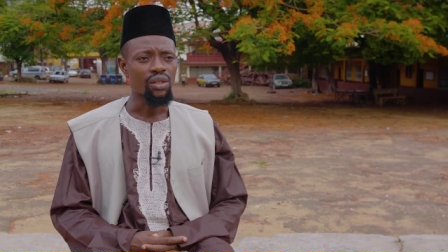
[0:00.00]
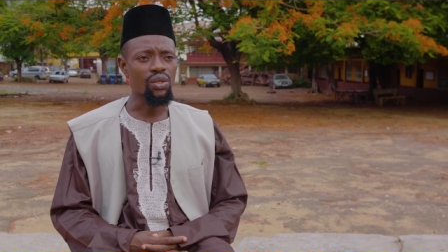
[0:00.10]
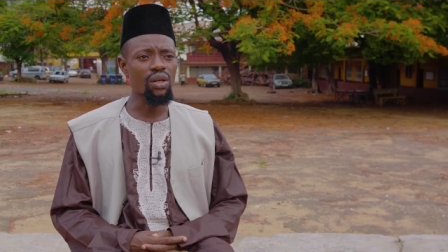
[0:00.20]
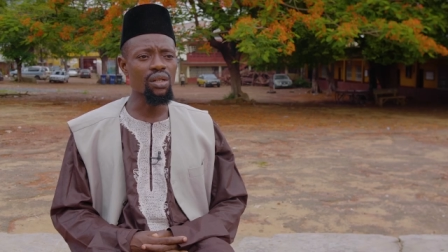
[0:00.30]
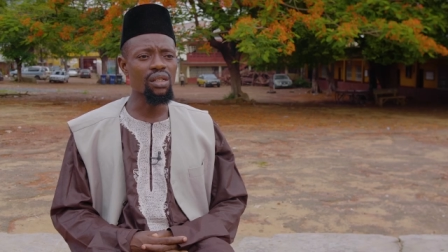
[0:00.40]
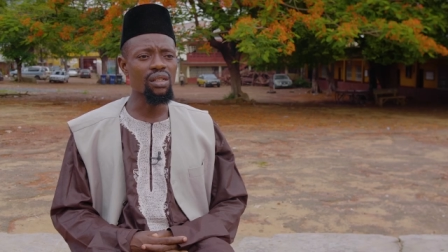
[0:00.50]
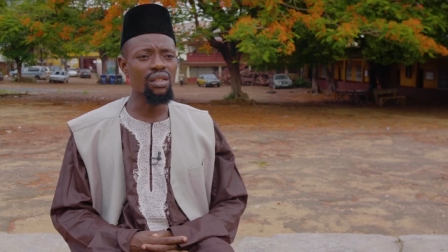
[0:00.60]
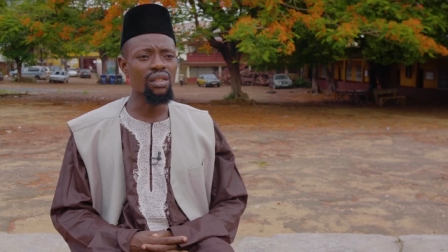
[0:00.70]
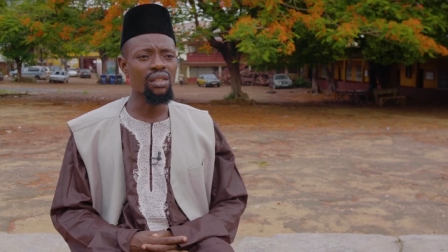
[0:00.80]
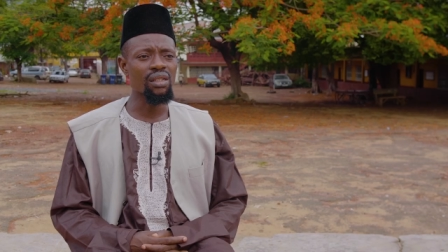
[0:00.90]
So
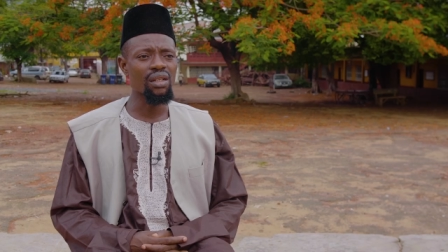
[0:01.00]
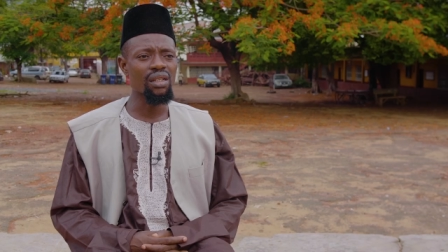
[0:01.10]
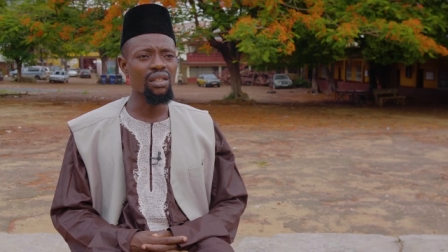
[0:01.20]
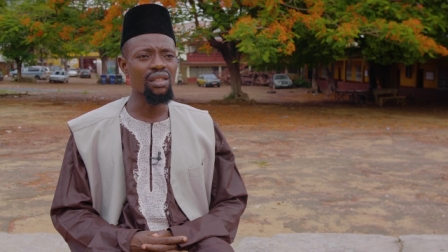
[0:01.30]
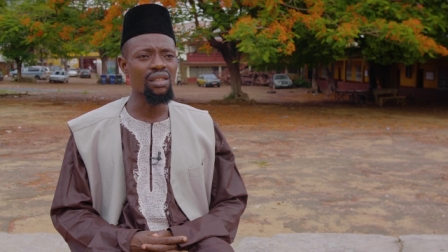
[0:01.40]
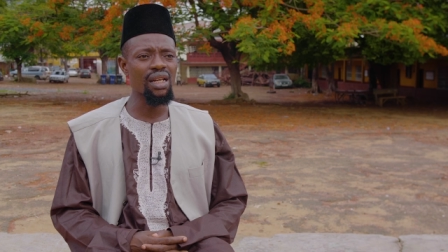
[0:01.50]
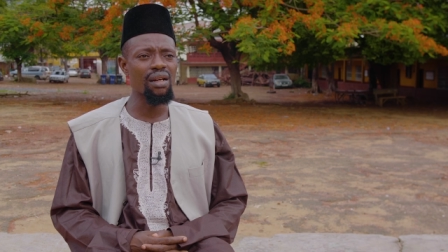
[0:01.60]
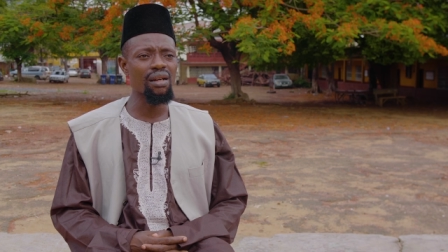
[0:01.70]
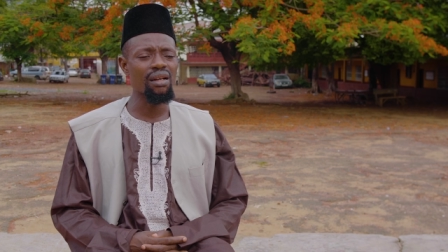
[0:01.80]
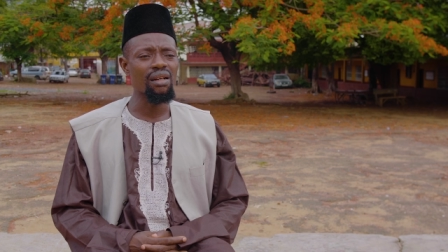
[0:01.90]

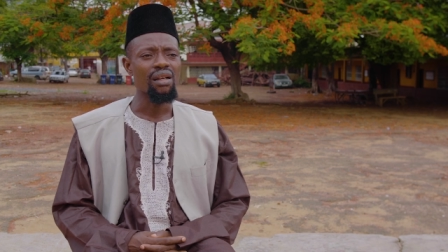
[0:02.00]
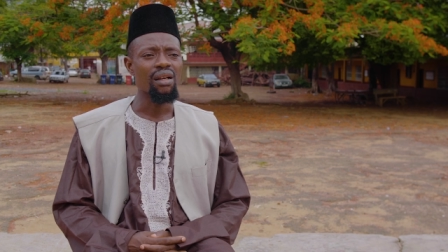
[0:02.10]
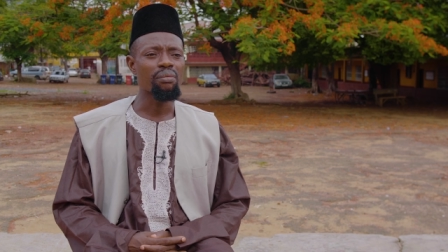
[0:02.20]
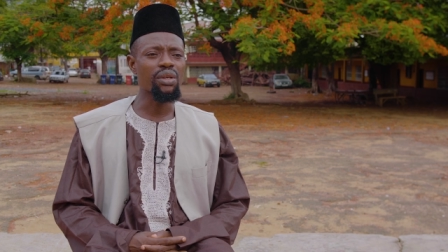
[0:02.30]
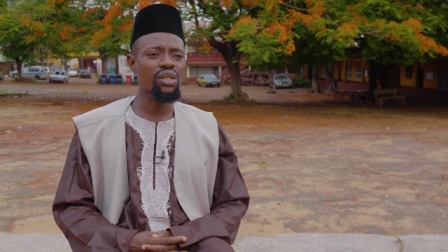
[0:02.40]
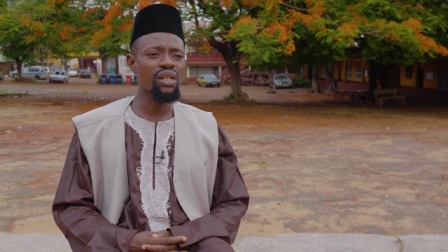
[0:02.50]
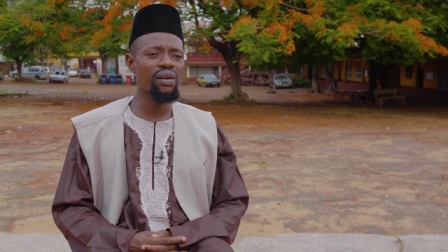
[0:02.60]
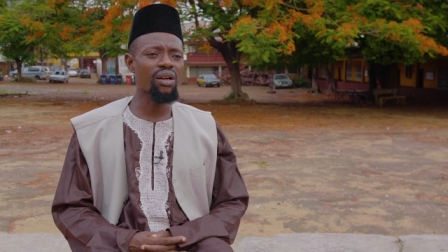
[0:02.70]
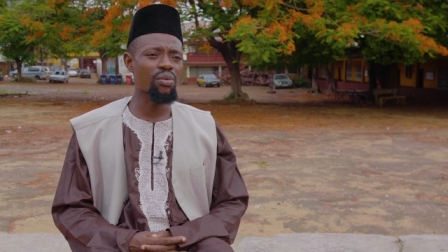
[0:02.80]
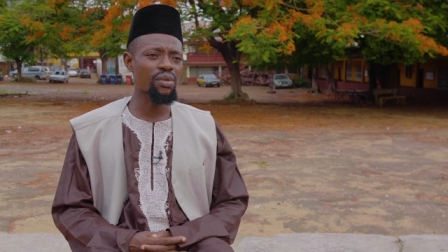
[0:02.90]
the
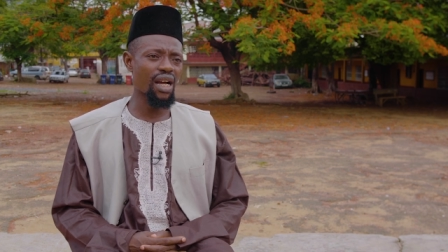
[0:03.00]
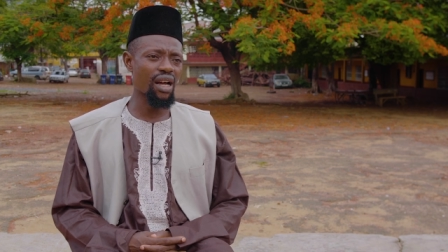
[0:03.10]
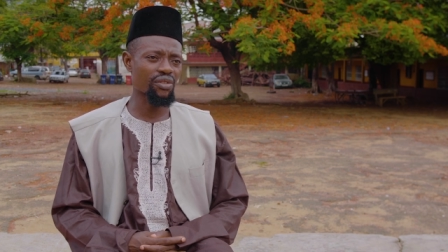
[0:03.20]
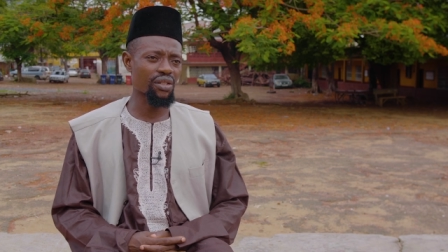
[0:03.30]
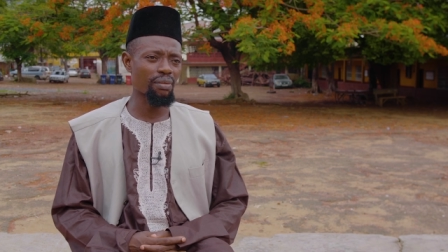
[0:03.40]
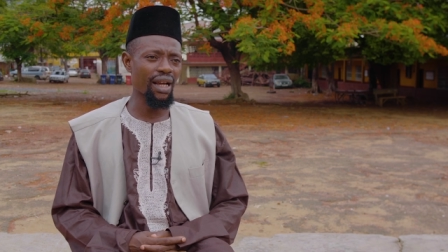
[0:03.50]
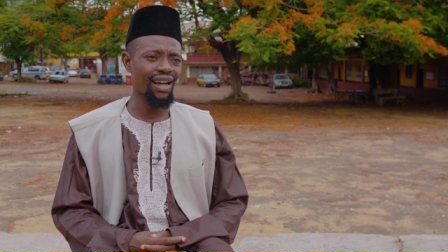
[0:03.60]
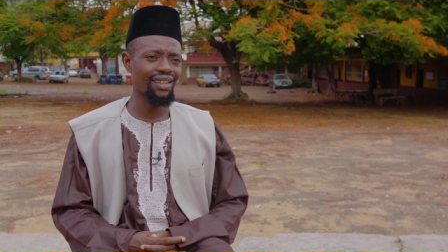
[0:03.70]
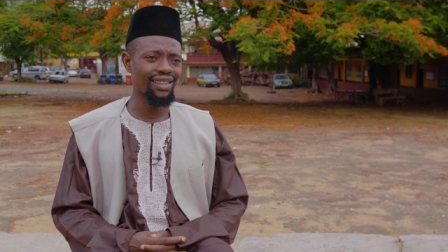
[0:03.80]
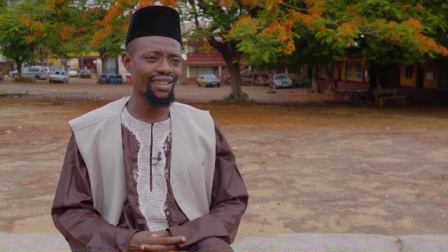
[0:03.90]
missionary observed my
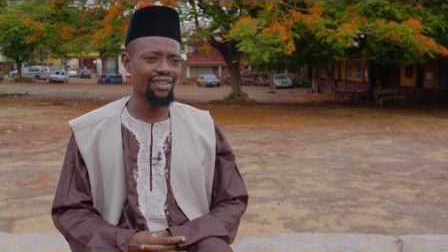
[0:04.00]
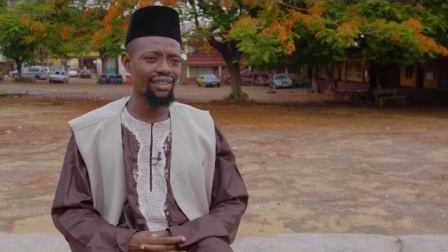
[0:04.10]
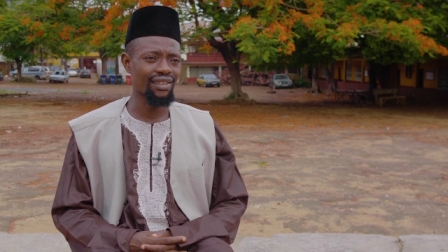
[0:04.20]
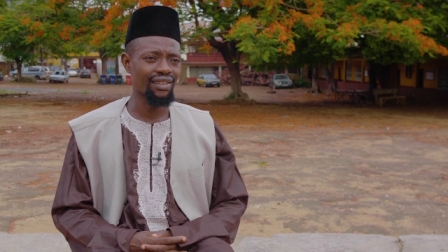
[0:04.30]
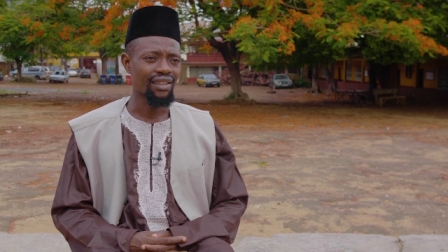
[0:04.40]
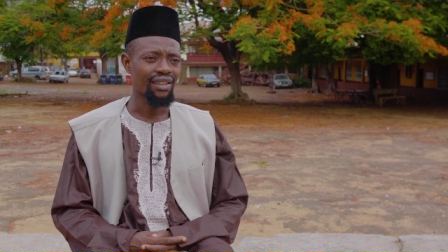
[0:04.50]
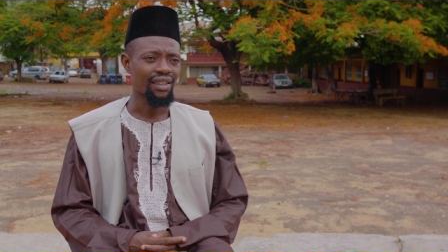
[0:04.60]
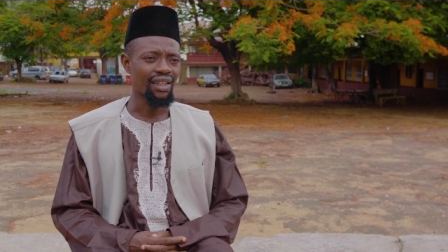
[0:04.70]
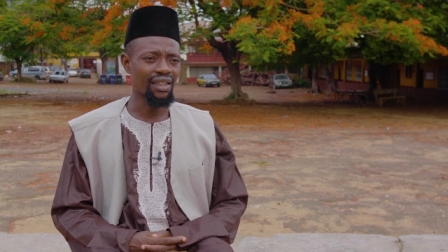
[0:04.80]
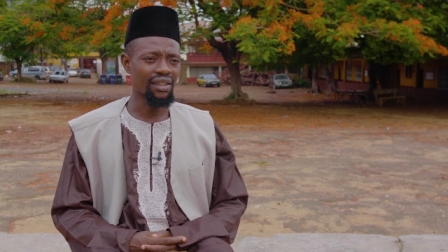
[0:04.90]
countenance
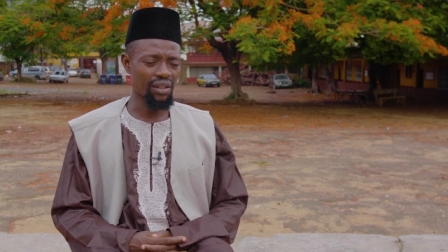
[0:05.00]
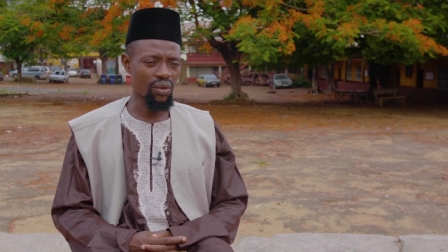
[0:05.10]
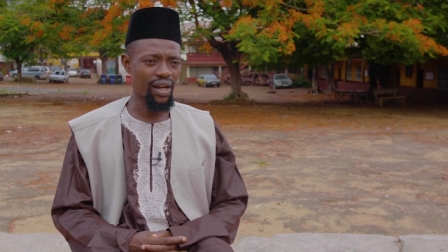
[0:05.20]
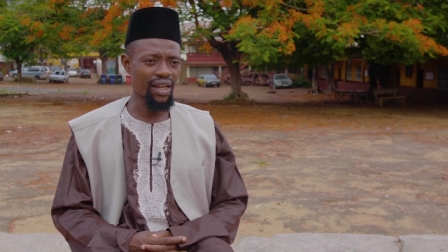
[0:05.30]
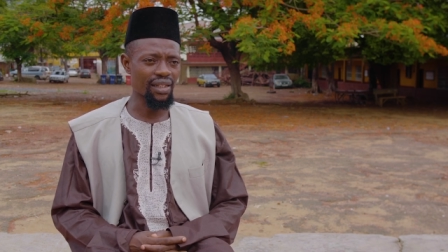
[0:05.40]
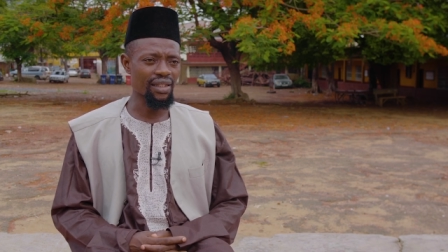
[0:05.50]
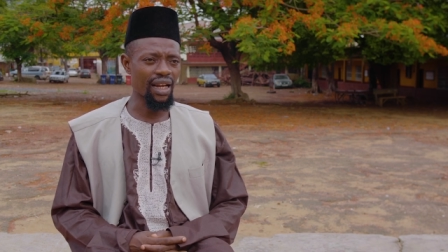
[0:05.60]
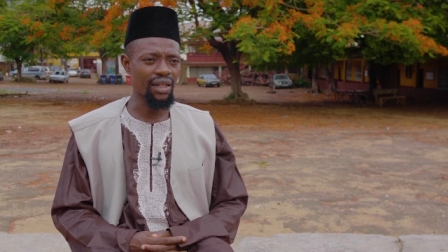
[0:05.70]
and inquired.